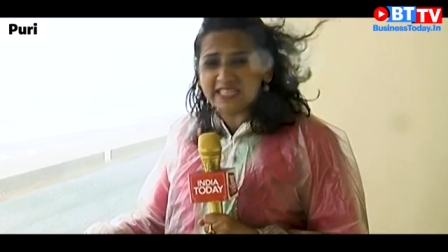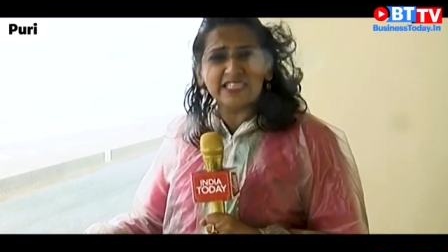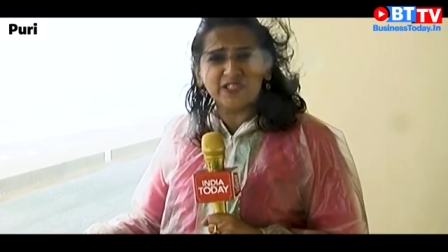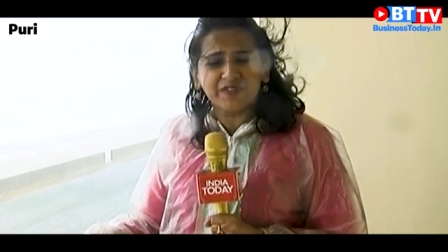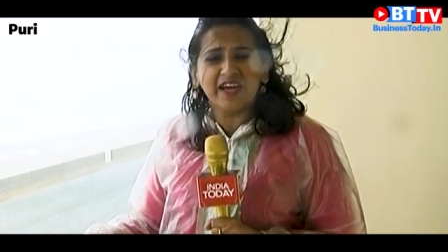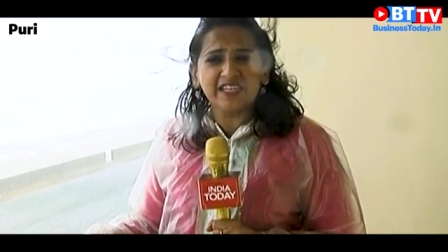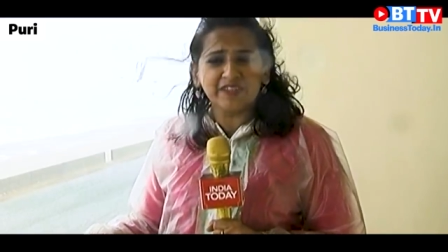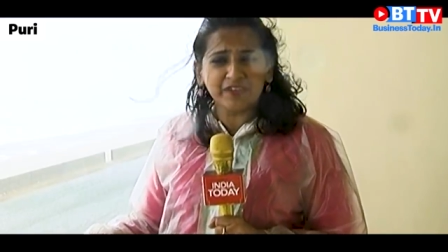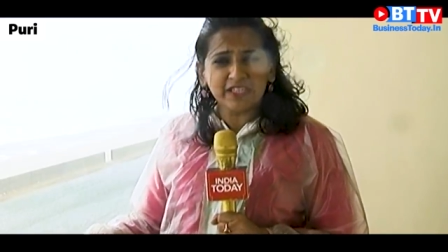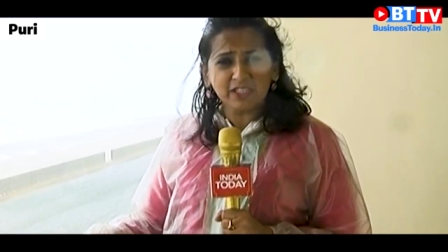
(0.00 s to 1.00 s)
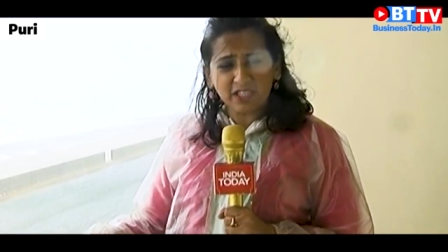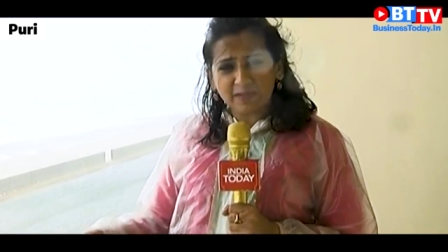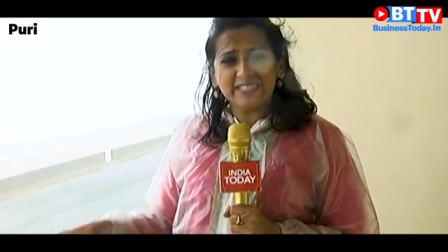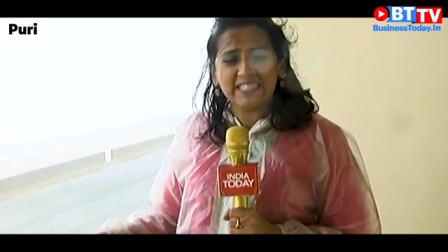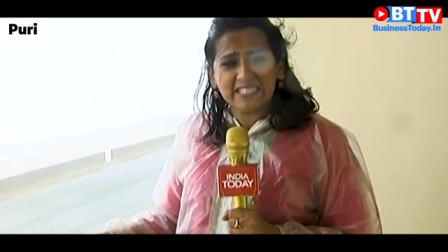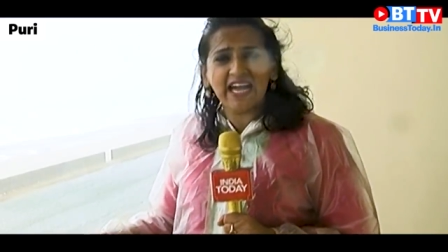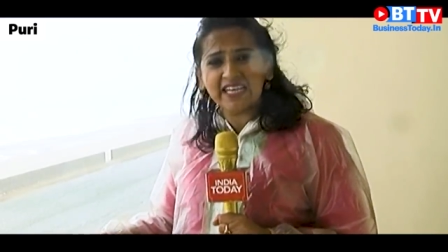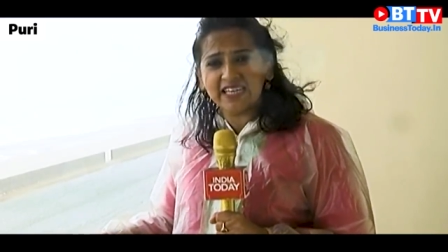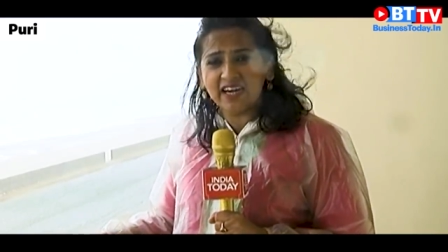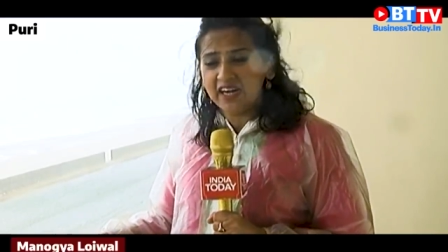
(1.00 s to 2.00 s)
It's very difficult to even
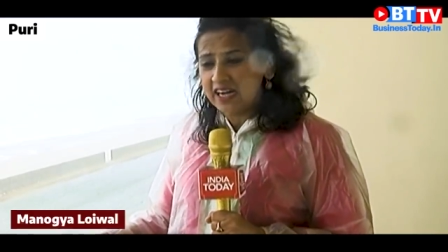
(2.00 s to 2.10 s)
stand here.